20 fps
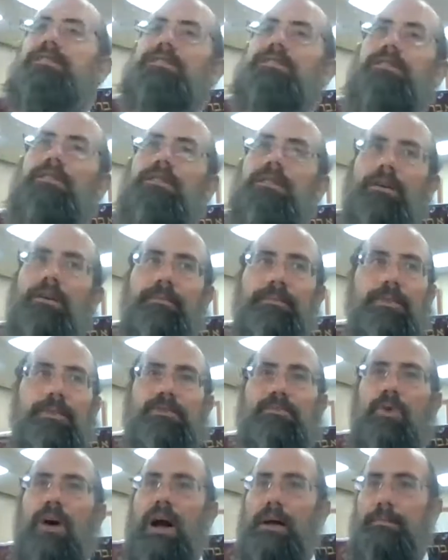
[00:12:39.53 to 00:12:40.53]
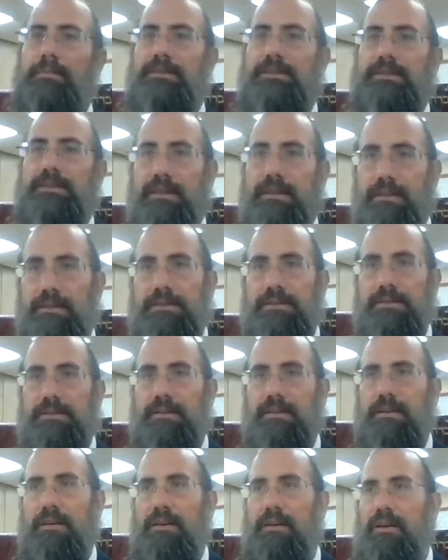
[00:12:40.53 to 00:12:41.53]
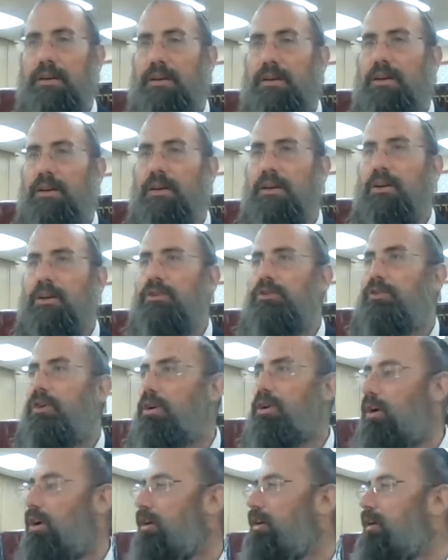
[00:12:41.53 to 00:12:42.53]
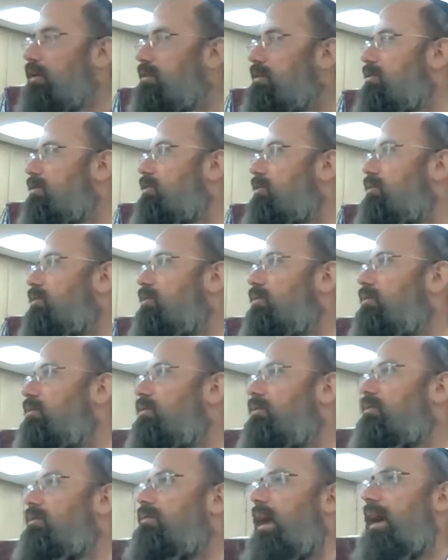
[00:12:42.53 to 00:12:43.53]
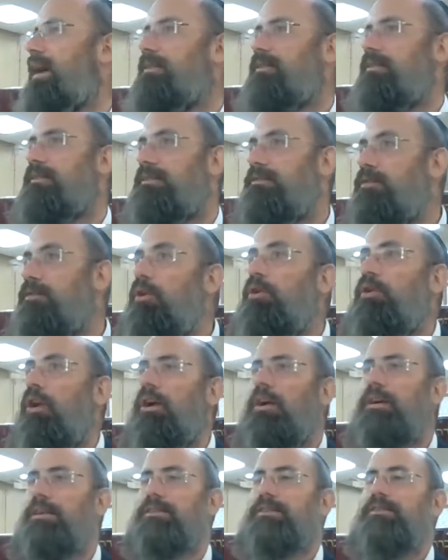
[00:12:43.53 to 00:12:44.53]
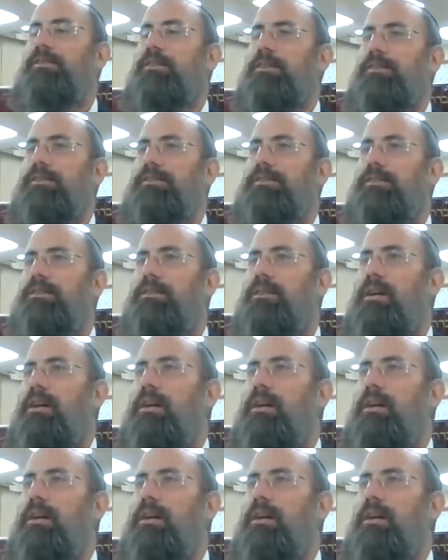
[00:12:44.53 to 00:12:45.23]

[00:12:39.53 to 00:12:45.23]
sukkah, so what happens is you're going to, right, it's no longer sukkahs.